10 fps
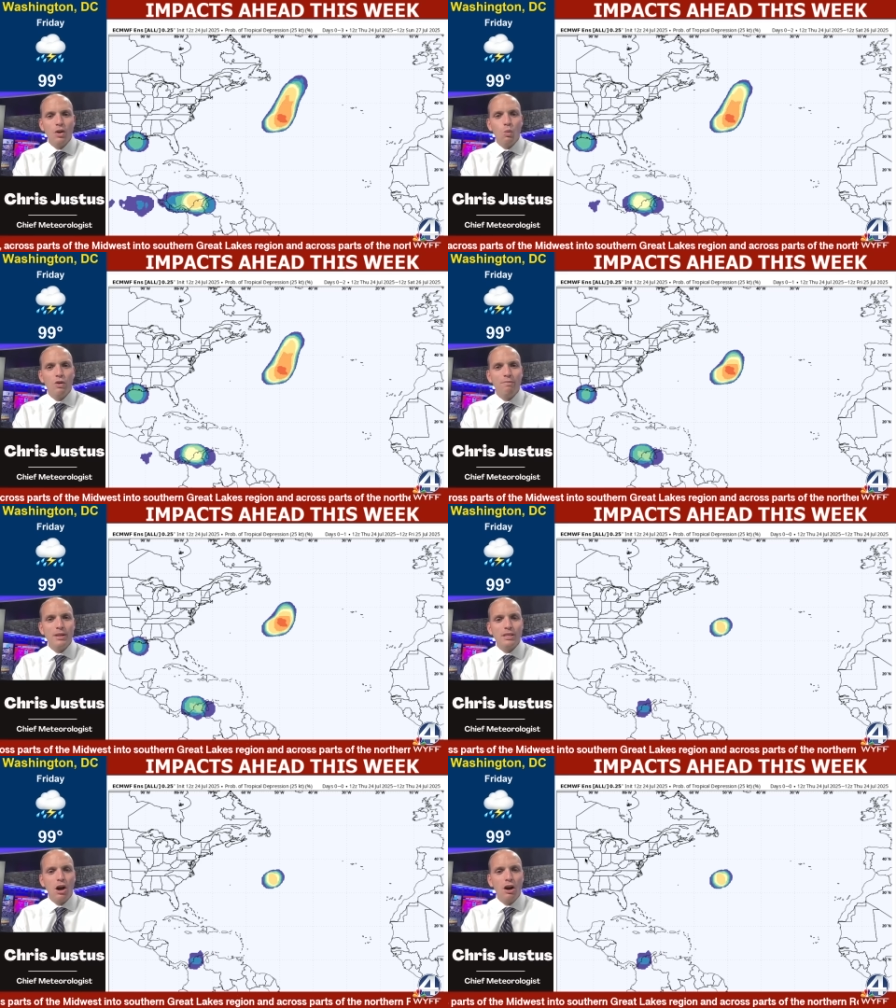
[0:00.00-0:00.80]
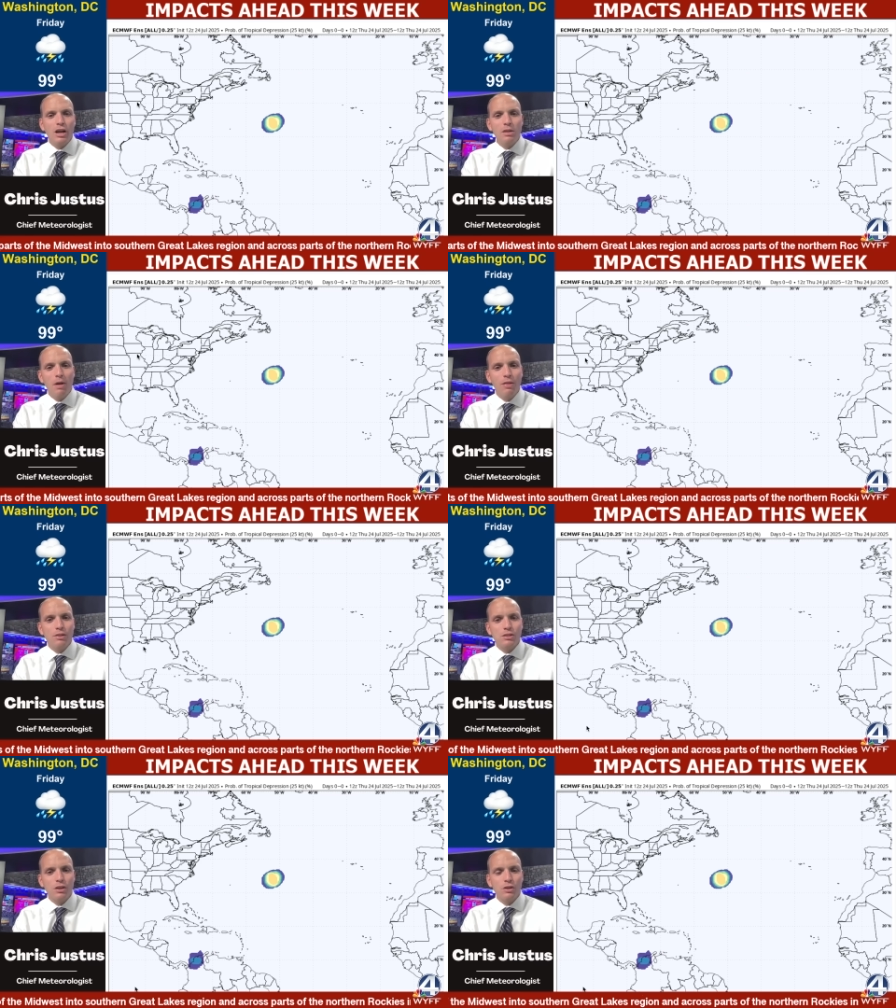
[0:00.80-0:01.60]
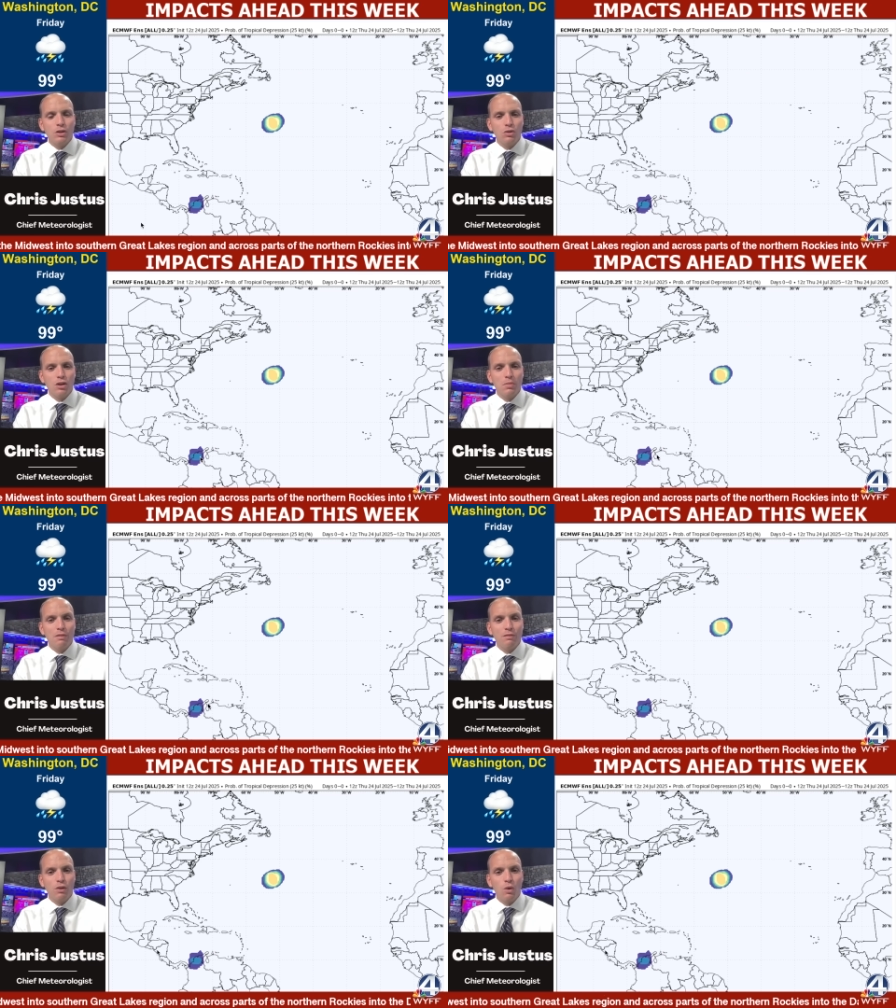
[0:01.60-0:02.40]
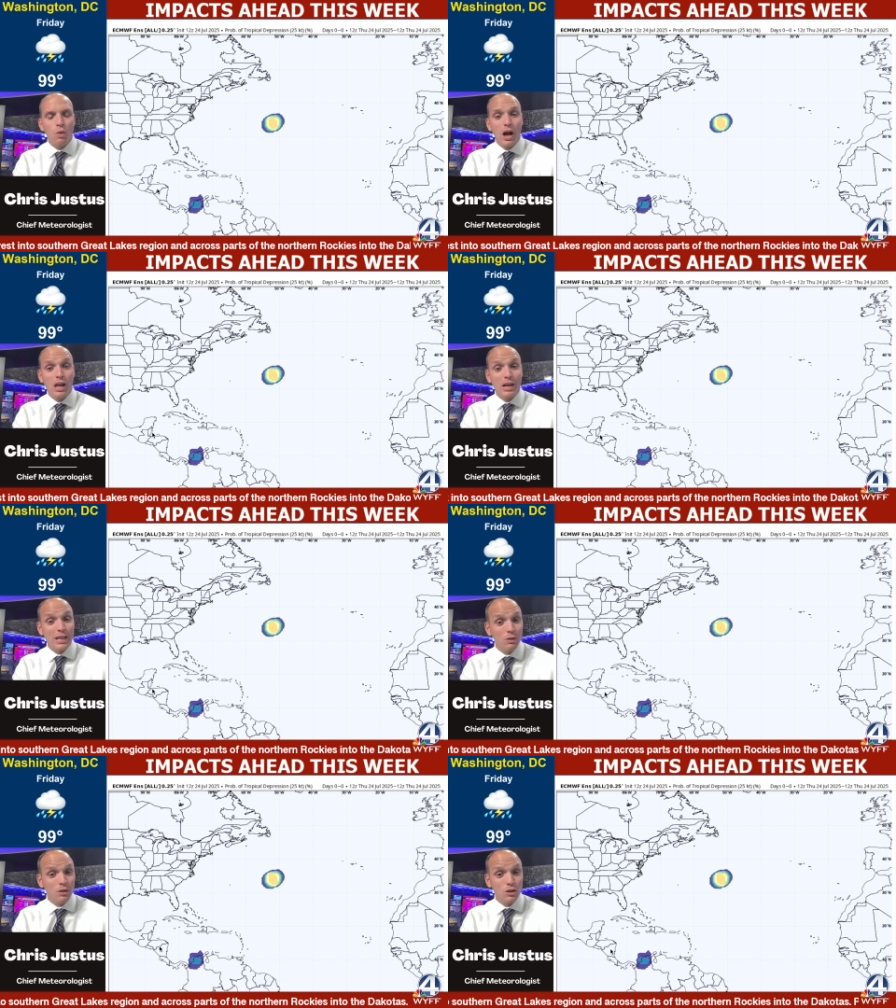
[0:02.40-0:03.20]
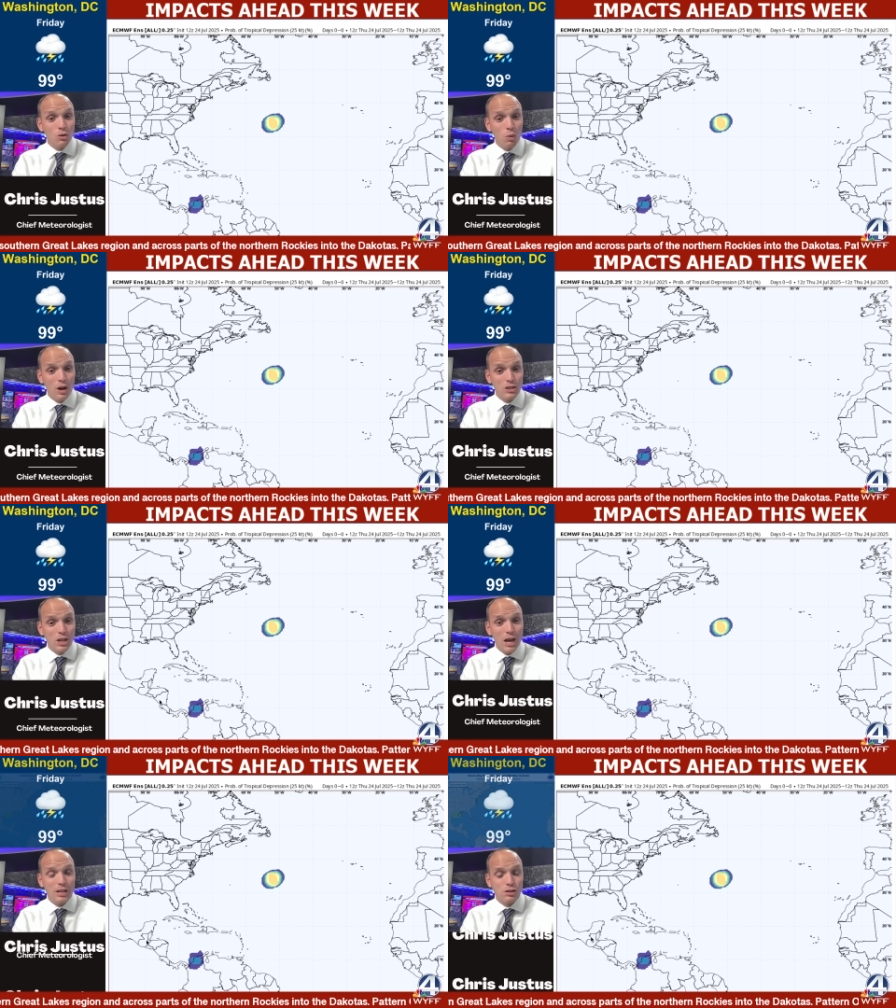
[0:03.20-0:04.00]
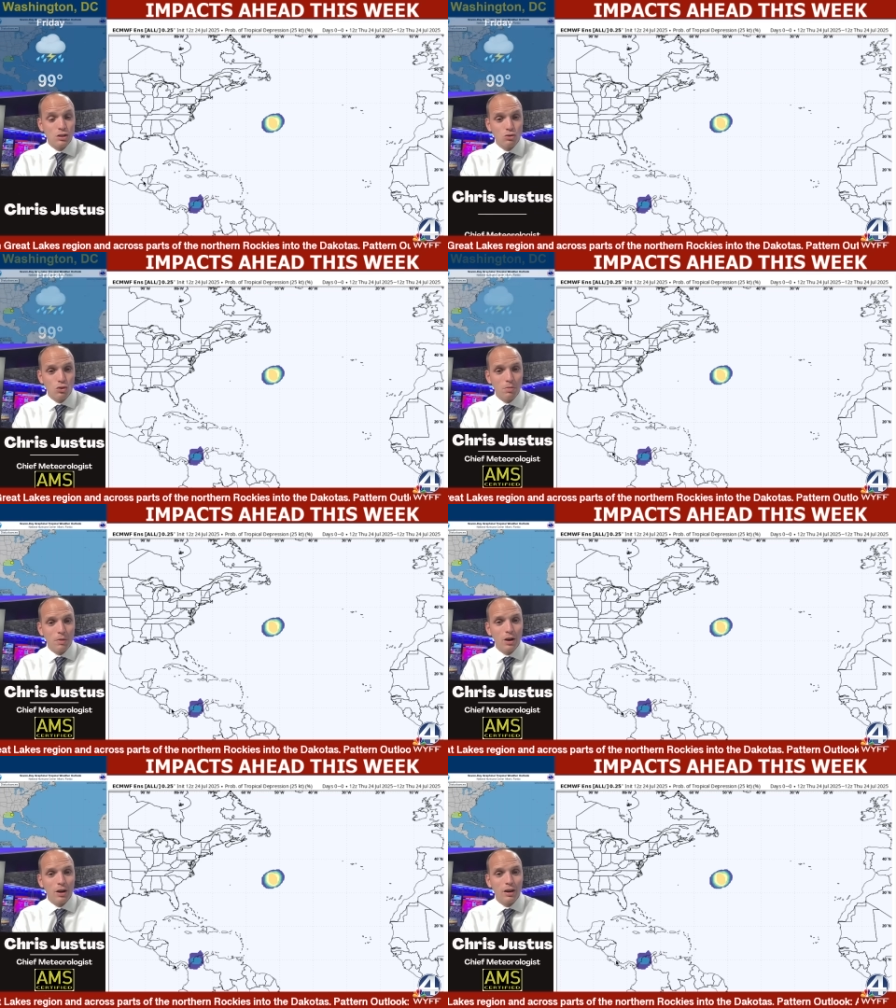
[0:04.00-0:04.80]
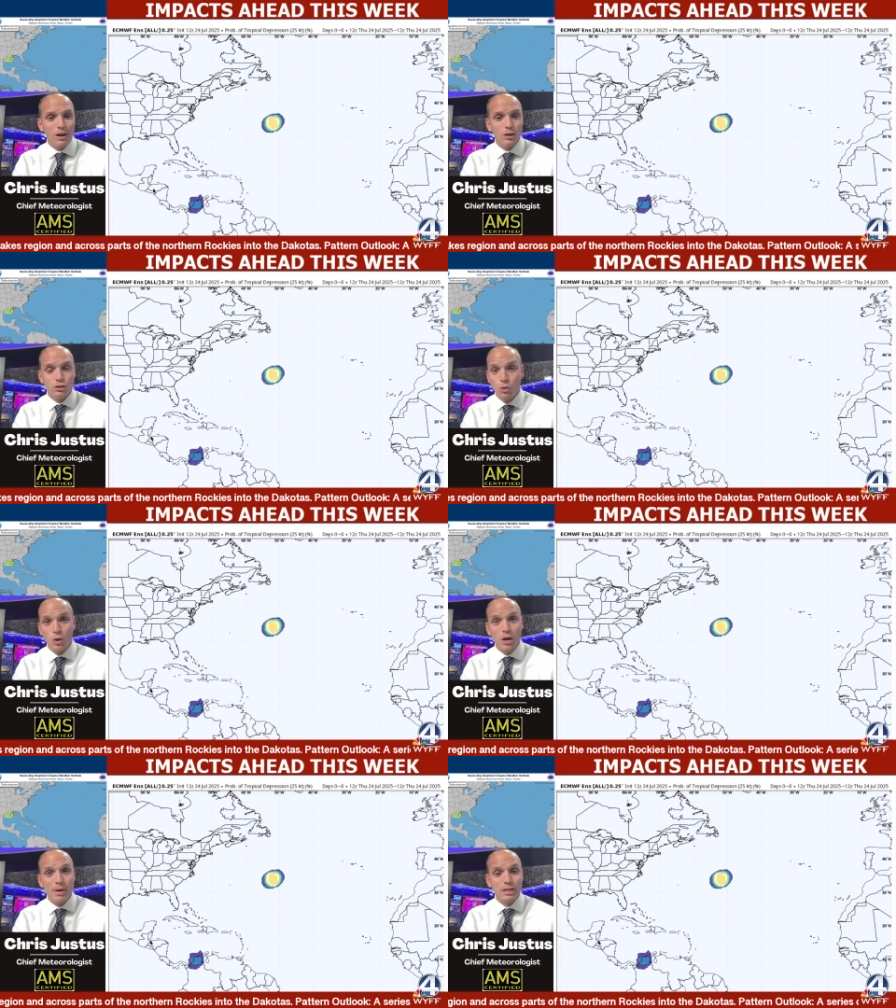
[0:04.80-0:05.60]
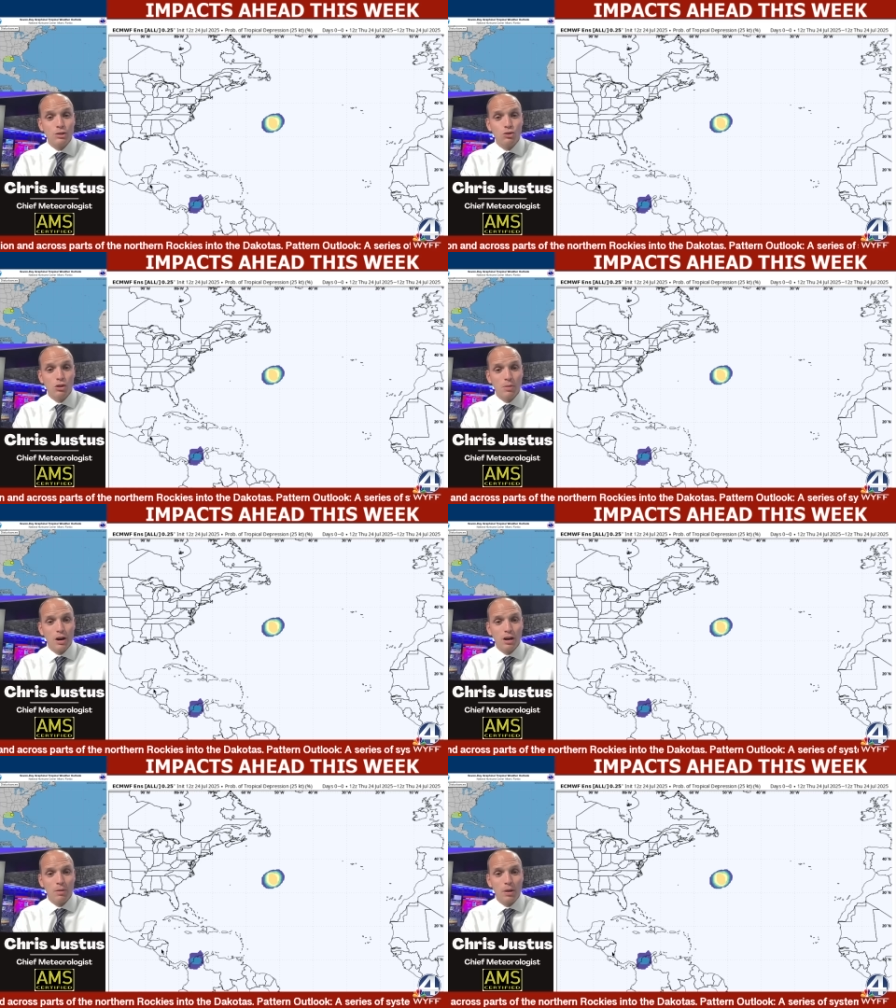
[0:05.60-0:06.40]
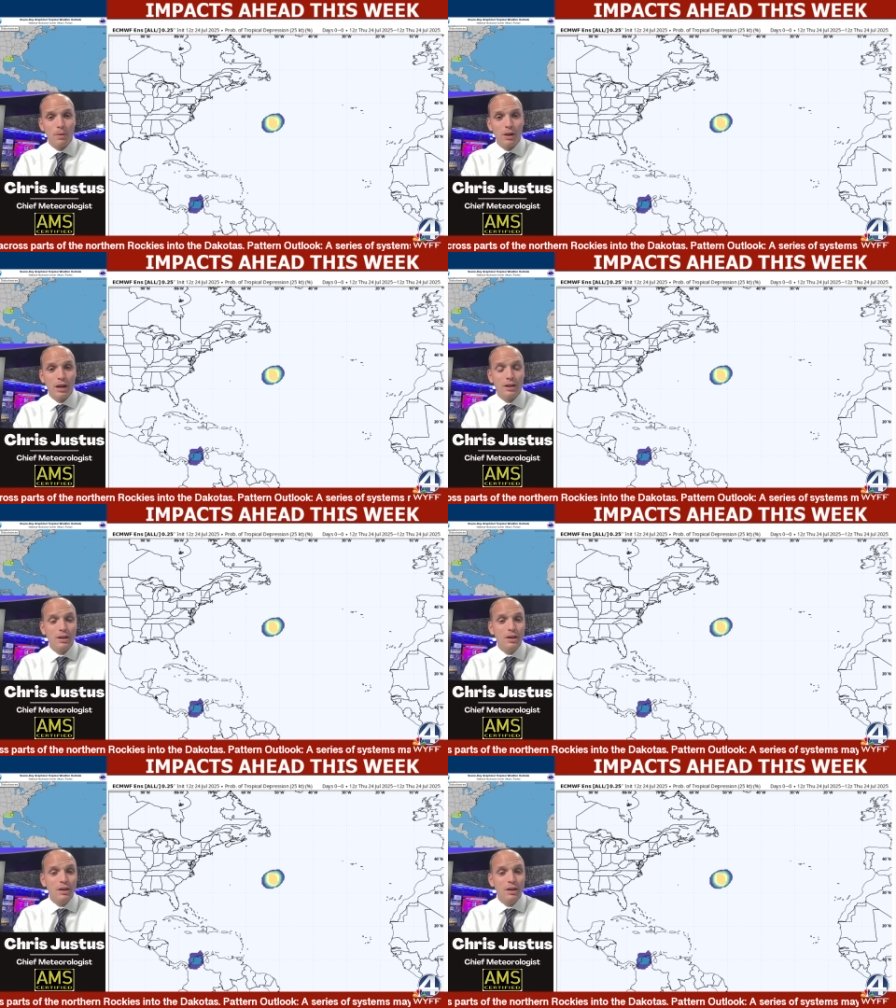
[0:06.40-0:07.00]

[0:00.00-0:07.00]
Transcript: We've been talking about the Southern Caribbean for a while, and I need to, you to watch that in Central America here. So where are my Central America people at?